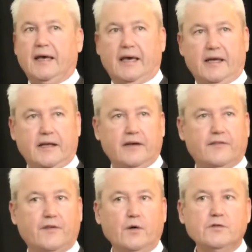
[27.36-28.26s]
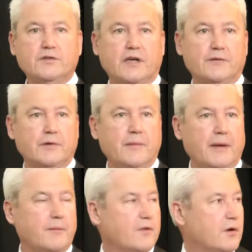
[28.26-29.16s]
And if those can
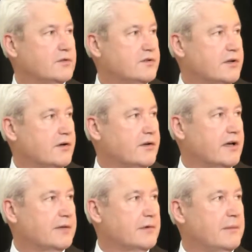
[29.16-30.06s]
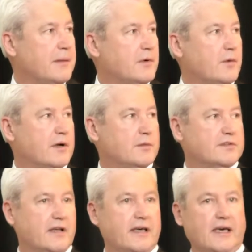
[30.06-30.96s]
remember, those here that can remember what it was
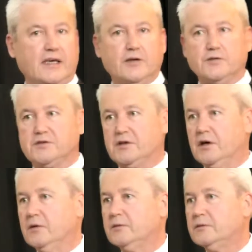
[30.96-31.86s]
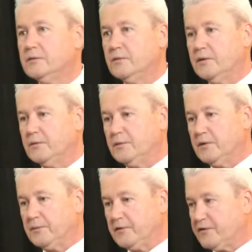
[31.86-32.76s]
like eight years ago when,
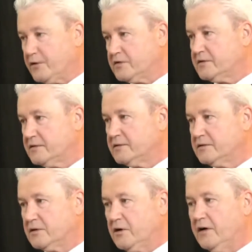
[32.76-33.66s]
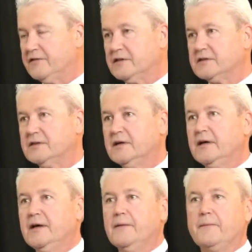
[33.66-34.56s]
when we first took office,
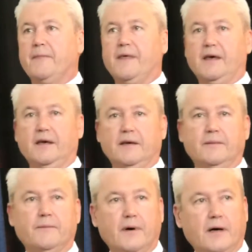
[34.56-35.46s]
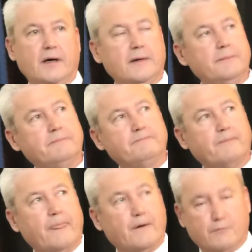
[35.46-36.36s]
the, uh,
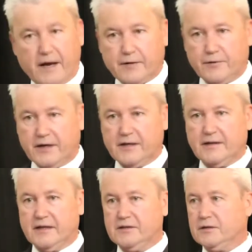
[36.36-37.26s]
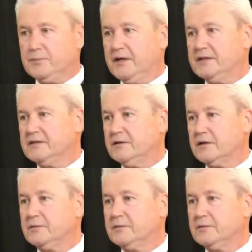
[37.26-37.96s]
the rhetoric that took place in our